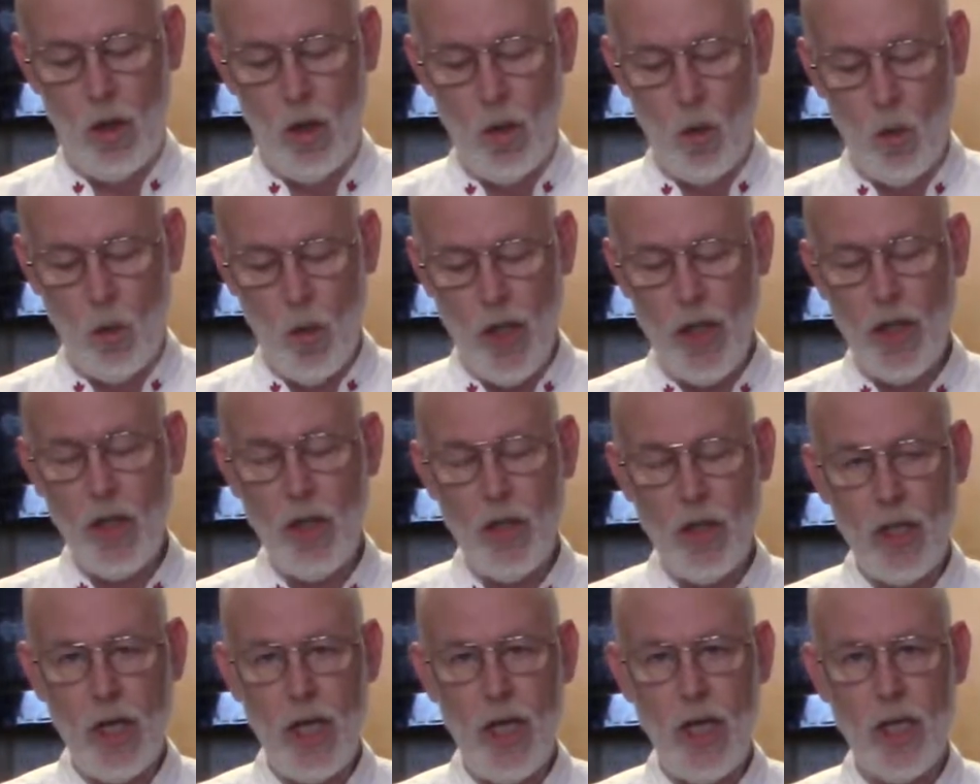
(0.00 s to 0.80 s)
When you
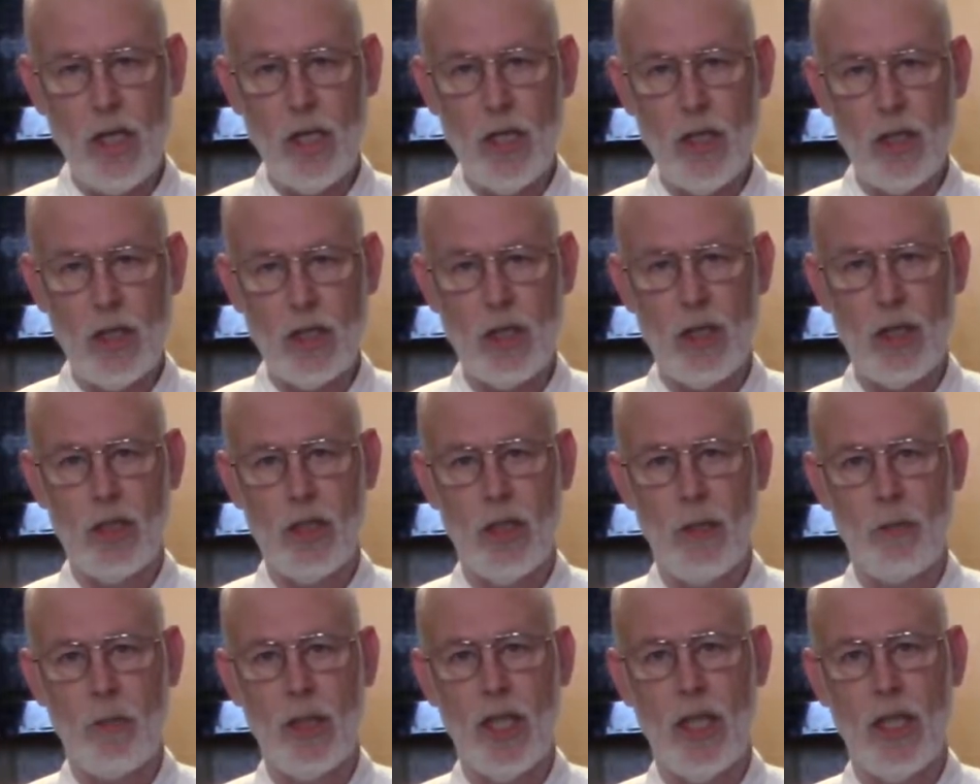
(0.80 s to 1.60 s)
take
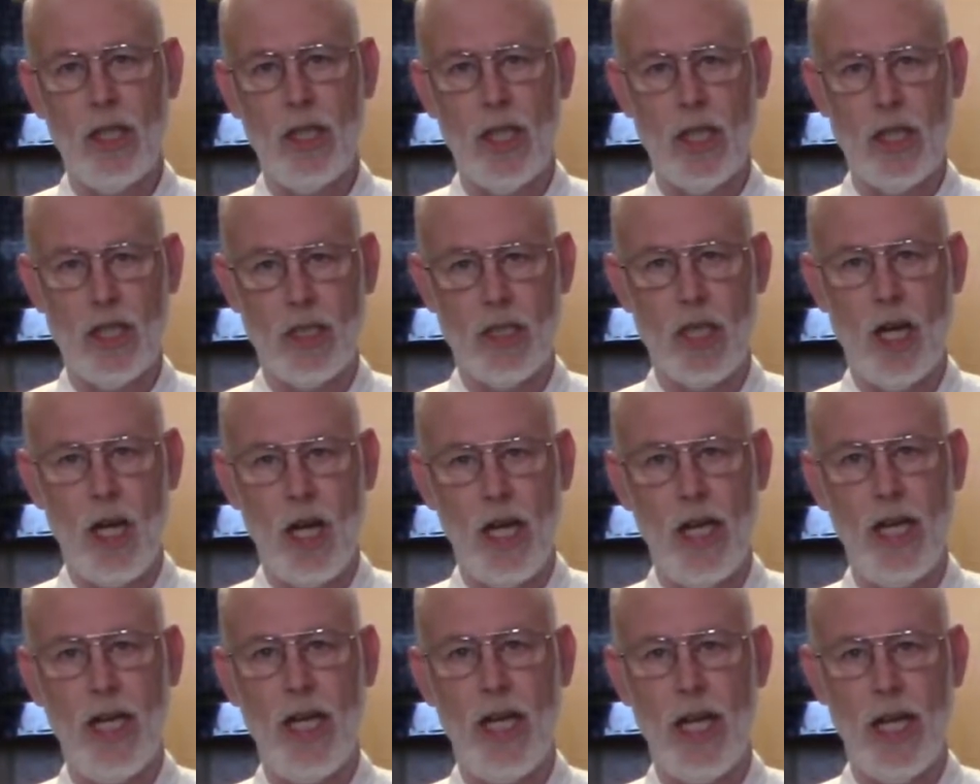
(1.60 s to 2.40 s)
something that is
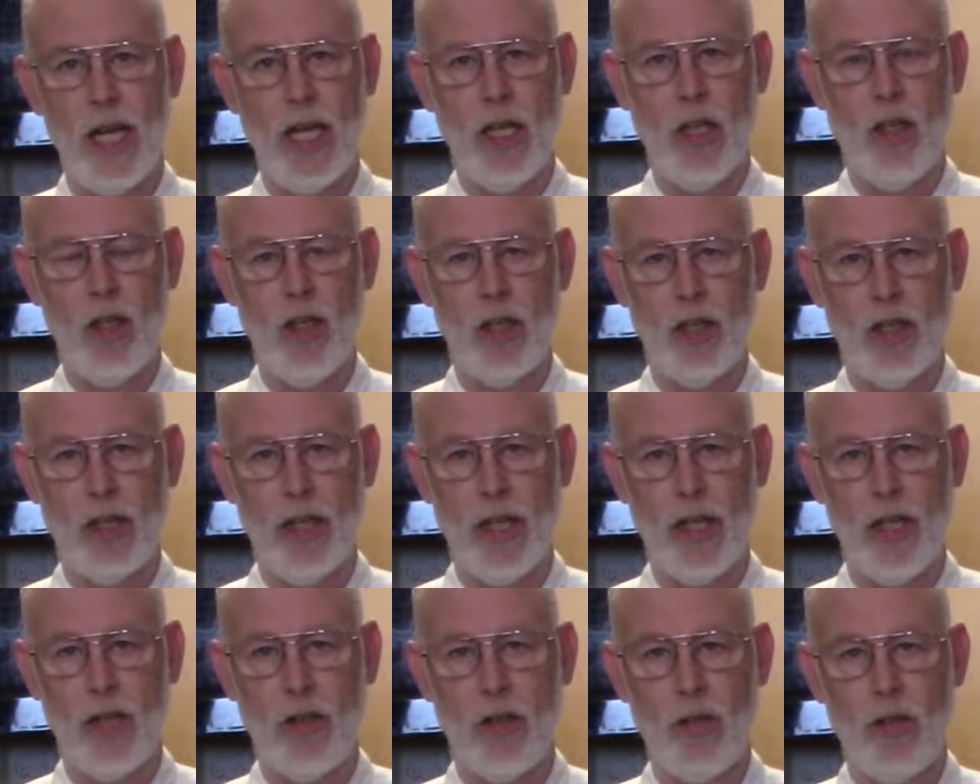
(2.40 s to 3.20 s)
high in egg
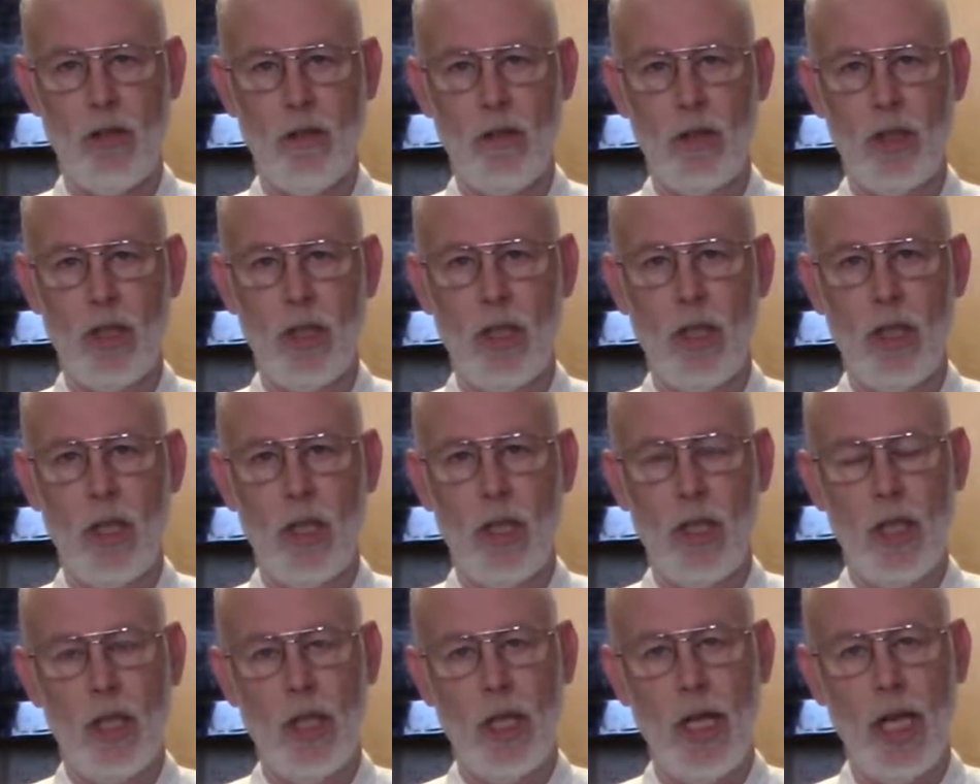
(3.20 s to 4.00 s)
content
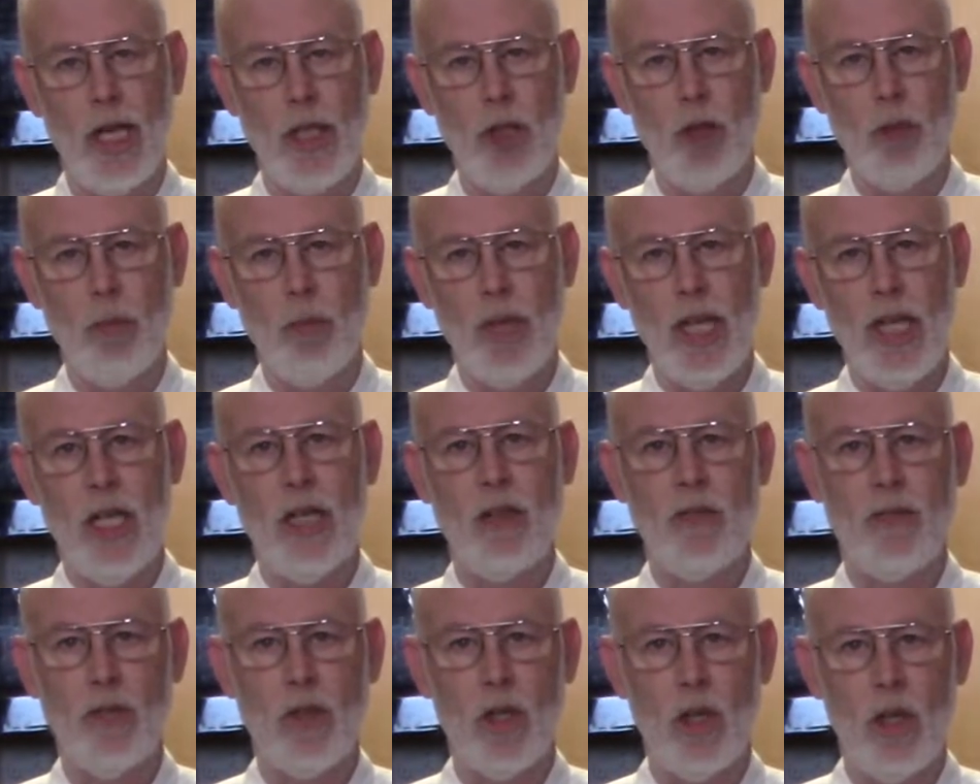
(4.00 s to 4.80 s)
and you bake
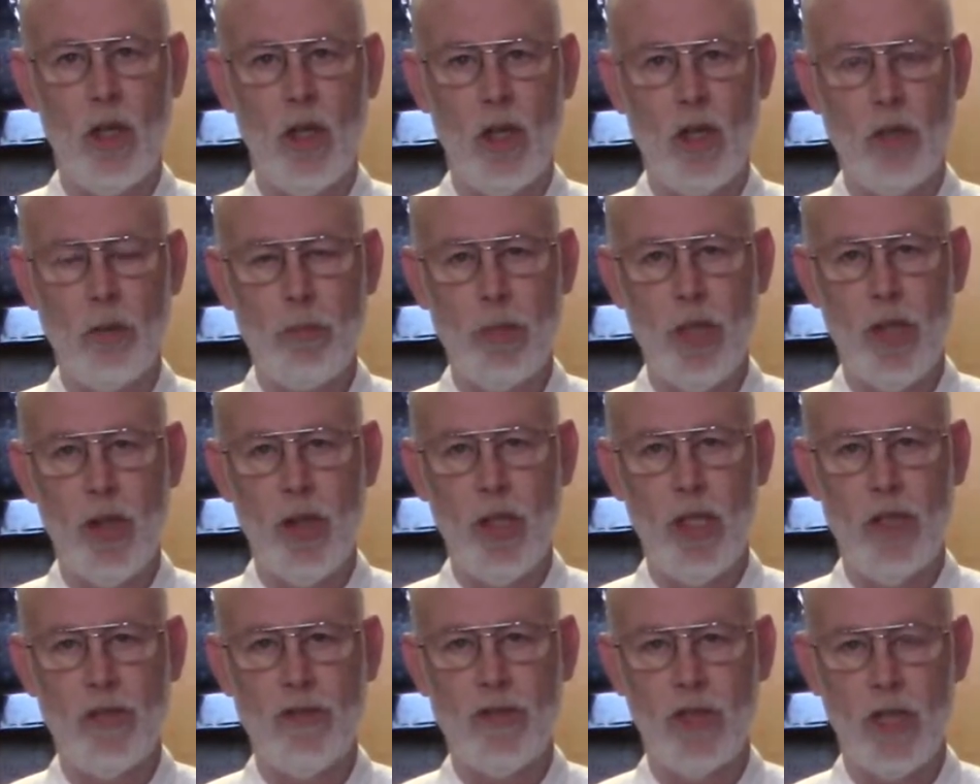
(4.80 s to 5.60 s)
it for a long
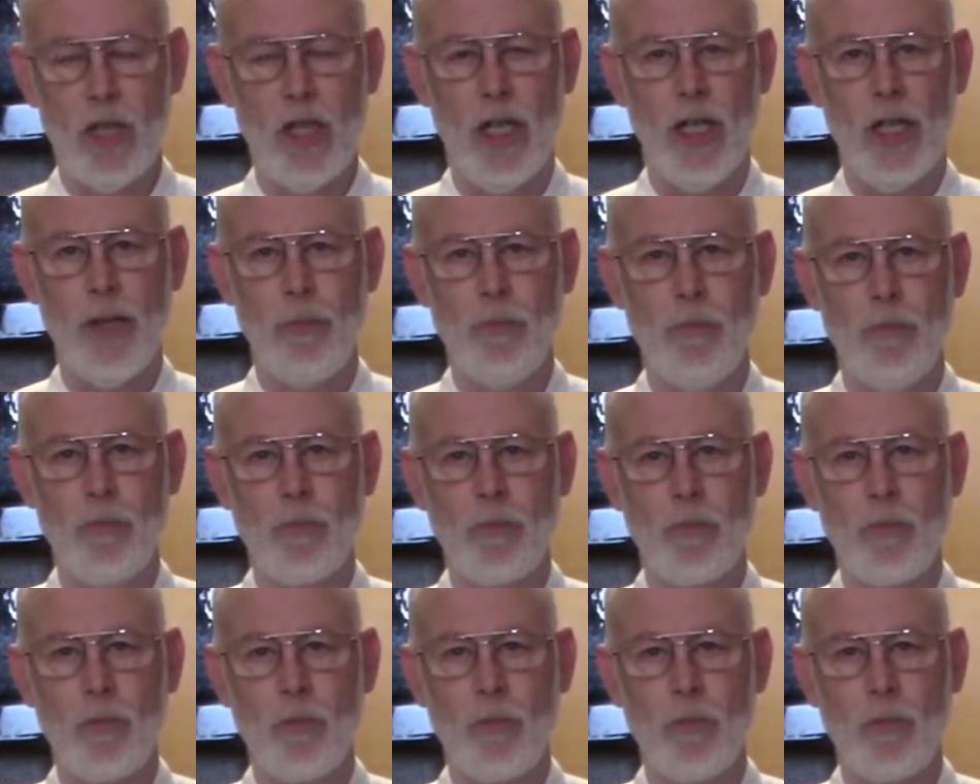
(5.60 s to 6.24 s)
period of time,